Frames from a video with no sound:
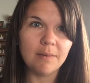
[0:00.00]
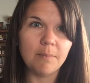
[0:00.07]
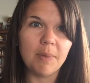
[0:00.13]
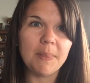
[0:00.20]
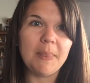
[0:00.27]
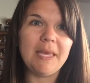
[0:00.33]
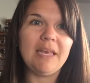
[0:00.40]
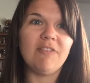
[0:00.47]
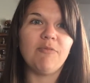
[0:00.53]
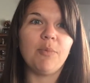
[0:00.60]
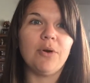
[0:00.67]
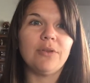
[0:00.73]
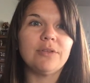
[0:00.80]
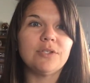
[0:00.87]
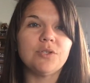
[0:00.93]
but they give
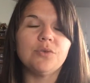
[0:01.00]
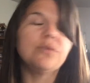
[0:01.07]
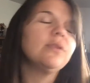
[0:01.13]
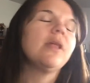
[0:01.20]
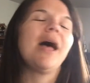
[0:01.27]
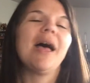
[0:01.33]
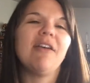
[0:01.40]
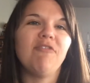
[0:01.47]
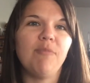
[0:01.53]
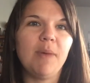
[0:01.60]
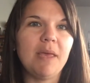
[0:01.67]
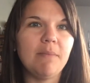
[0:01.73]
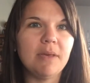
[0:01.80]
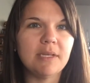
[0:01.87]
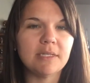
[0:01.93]
birth to live
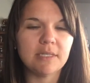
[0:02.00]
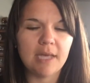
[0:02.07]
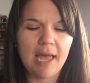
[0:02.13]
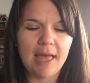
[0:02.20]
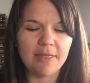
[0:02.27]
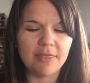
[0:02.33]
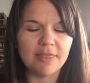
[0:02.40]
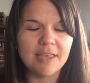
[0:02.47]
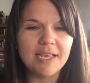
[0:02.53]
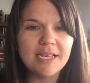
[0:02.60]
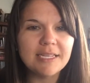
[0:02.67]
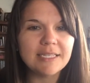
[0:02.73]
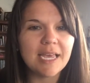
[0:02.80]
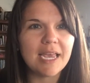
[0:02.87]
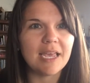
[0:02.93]
babies. And
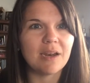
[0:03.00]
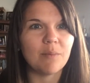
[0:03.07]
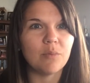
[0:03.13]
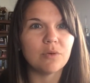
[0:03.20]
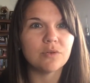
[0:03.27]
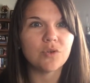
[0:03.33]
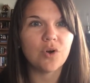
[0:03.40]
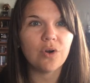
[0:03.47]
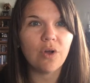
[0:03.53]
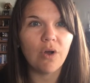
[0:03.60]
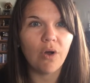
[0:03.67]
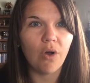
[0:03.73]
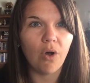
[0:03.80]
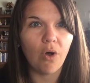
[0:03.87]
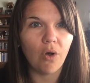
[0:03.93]
these animals are
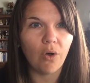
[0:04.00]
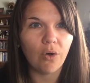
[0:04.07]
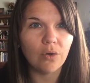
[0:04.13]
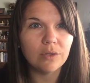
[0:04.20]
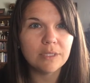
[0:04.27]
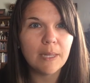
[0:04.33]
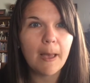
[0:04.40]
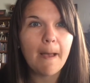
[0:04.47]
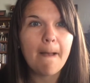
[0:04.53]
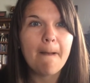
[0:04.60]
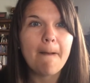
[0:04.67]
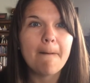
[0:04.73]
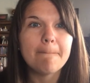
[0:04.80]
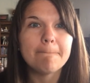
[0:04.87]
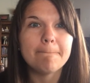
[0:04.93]
called
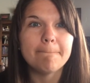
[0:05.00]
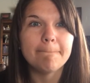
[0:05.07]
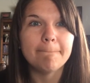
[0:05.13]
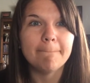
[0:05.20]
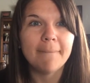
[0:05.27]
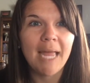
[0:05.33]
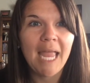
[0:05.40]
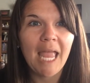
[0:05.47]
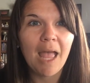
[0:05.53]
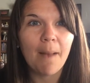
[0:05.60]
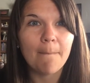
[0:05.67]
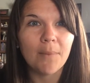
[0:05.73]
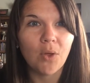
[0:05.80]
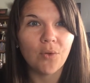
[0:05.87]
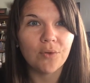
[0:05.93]

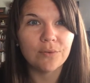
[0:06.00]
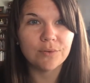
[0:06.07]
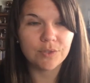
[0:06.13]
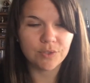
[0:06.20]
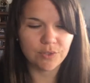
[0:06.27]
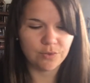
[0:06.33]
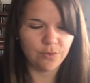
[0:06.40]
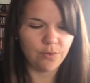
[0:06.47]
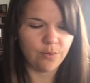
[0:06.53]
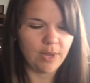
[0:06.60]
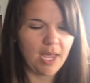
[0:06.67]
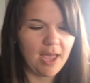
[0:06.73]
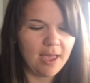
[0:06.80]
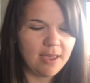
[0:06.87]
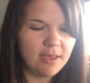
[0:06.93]
mammals,
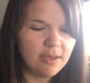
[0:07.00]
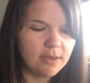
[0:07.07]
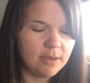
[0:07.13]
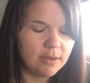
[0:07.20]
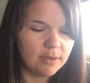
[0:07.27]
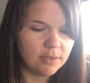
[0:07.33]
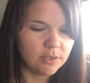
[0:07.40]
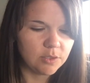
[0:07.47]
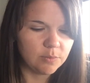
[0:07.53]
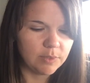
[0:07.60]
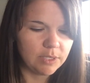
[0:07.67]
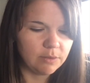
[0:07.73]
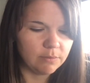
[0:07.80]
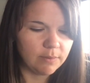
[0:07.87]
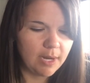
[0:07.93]
okay? So we're
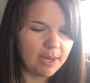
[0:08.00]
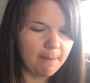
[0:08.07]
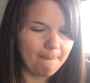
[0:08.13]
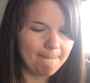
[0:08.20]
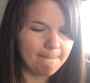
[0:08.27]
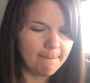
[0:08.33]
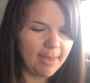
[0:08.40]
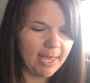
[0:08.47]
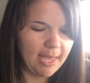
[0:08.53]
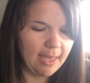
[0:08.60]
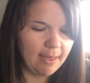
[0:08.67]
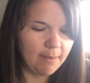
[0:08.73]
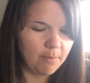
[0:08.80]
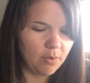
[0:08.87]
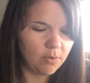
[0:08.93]
gonna write
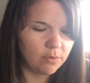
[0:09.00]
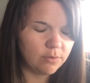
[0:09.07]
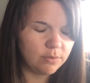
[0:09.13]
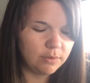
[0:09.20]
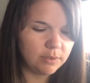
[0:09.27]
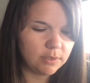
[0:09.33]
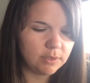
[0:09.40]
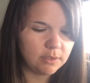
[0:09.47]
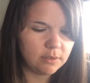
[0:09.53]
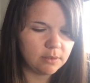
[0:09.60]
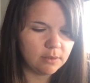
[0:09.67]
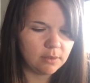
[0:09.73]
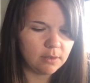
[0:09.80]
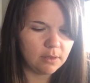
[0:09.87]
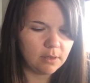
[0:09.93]
mammals,
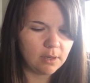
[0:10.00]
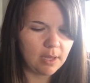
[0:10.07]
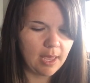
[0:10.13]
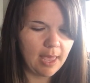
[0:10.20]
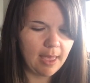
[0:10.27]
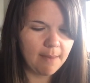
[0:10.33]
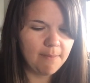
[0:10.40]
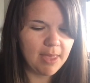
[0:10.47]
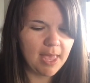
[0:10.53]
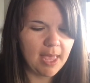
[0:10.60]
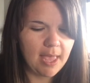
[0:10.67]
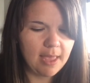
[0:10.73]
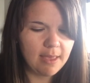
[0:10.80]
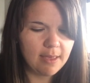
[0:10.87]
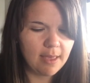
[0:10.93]

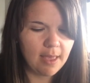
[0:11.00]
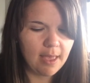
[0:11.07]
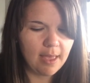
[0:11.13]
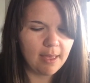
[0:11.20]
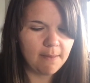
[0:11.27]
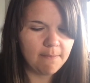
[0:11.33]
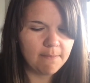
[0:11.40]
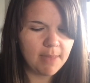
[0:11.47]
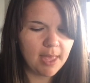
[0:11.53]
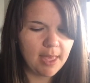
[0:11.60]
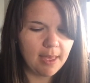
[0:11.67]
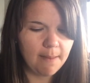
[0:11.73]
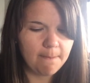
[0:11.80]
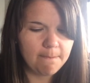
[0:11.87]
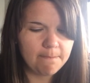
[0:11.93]

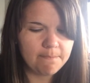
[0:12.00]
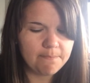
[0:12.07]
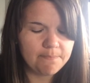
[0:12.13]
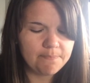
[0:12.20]
M-A-M-M,